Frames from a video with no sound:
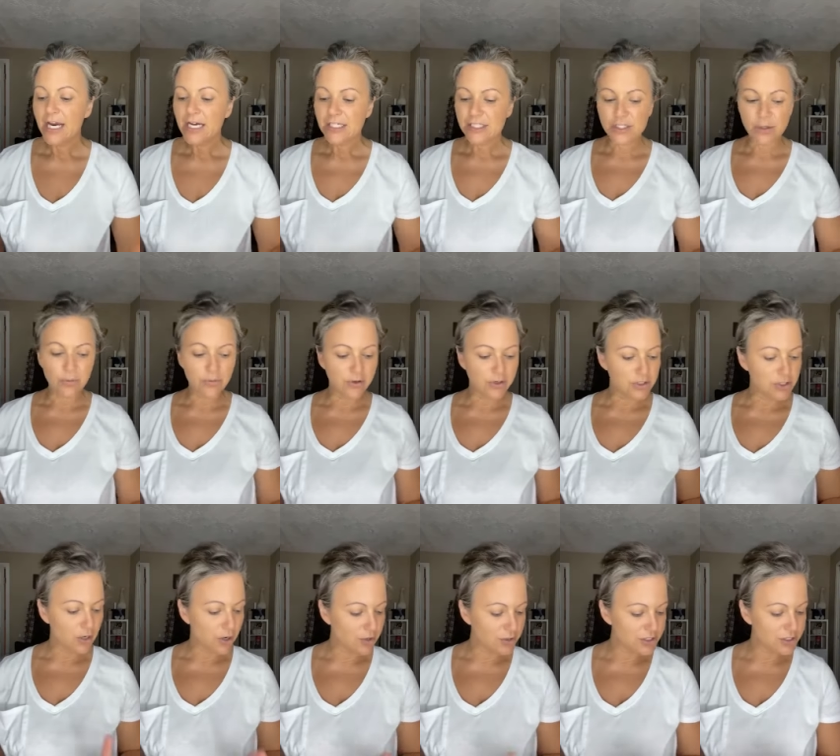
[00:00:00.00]
So there's
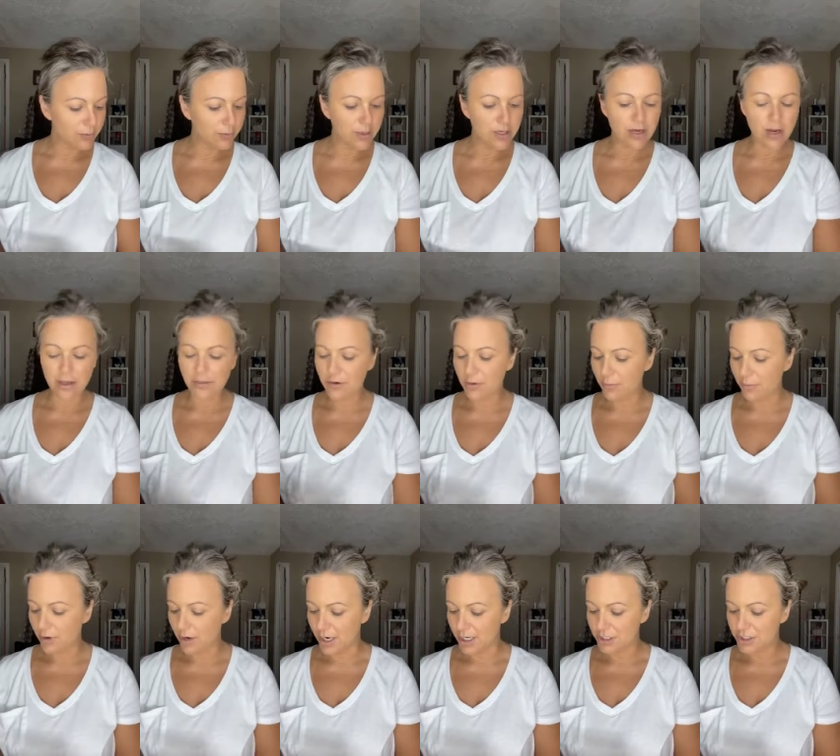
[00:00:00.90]
also another
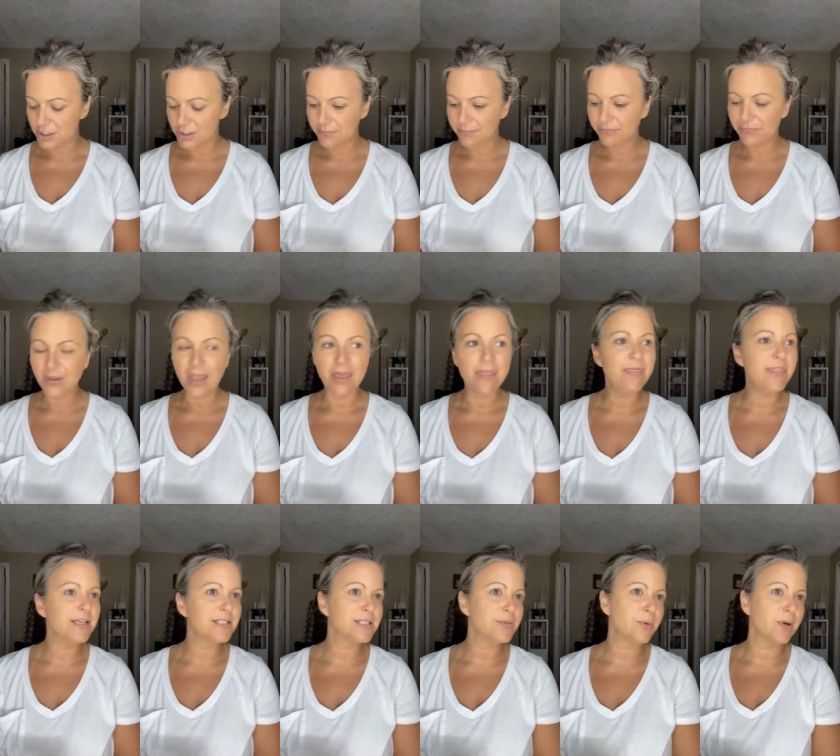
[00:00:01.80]
brush, and
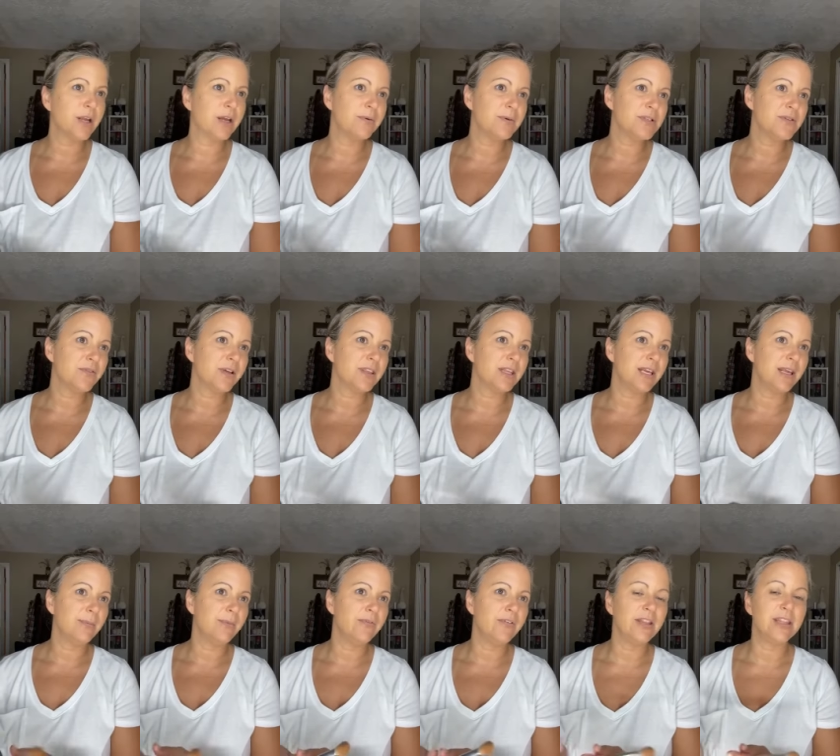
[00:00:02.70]
this one I always forget the
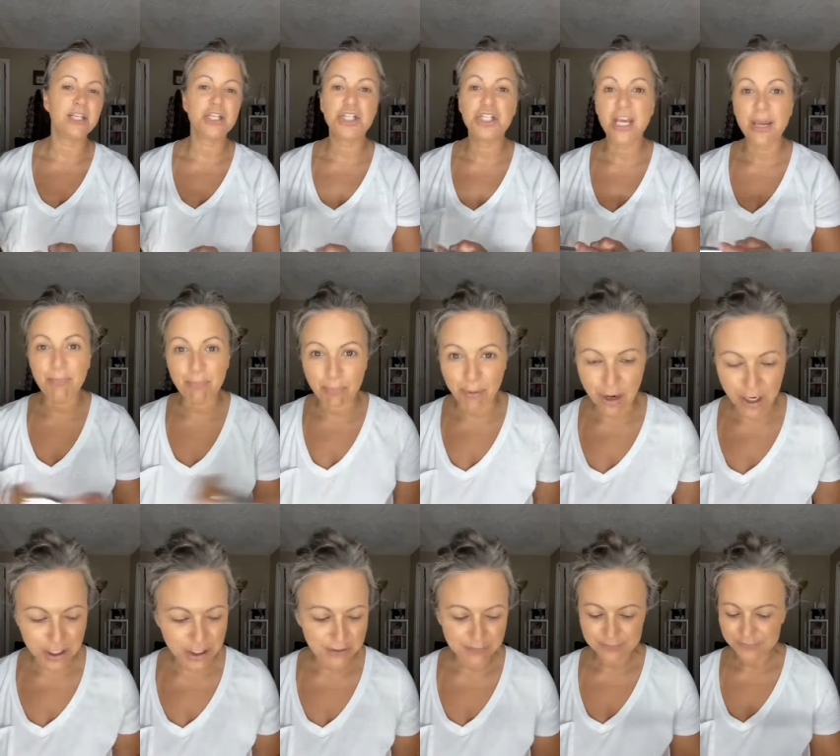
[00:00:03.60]
name of it, the shape
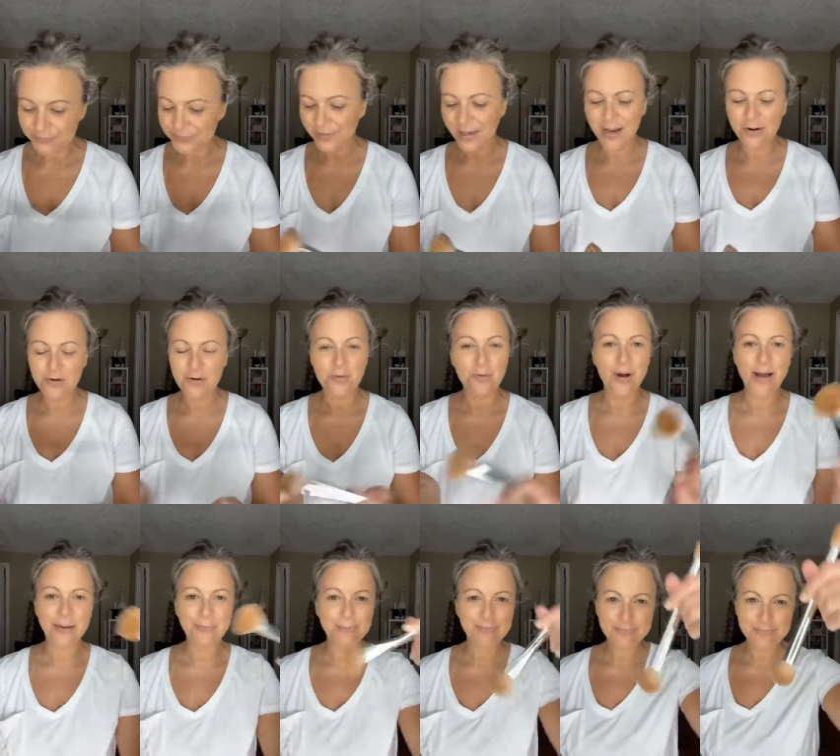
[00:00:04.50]
brush. I don't know
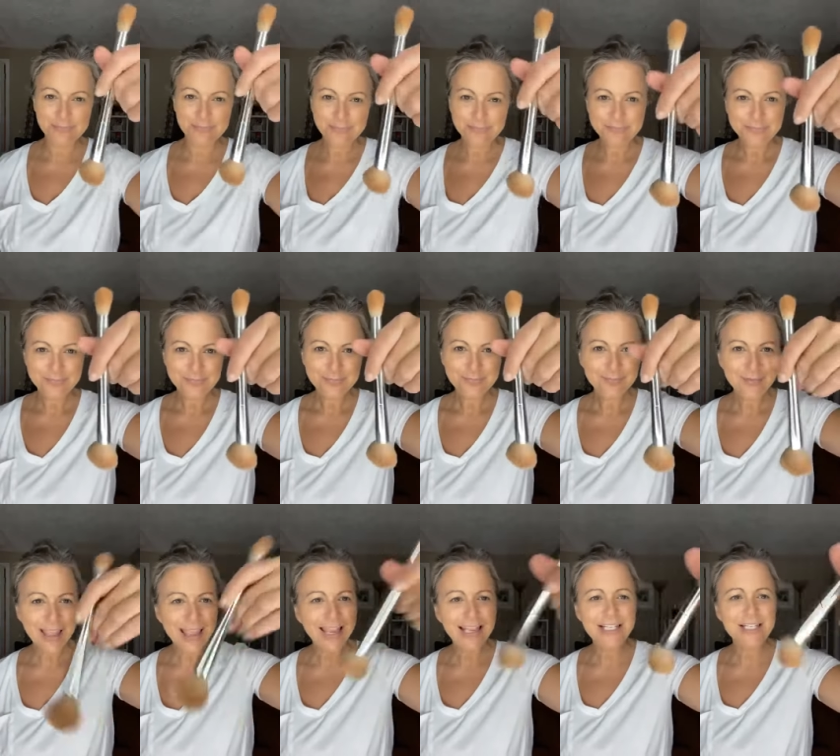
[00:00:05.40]
why.
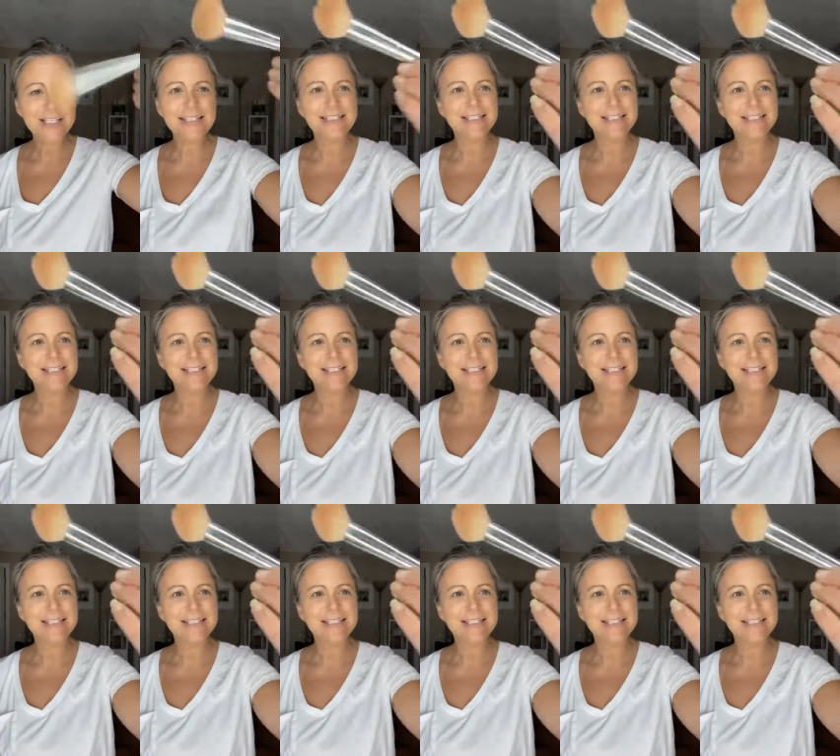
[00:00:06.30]
It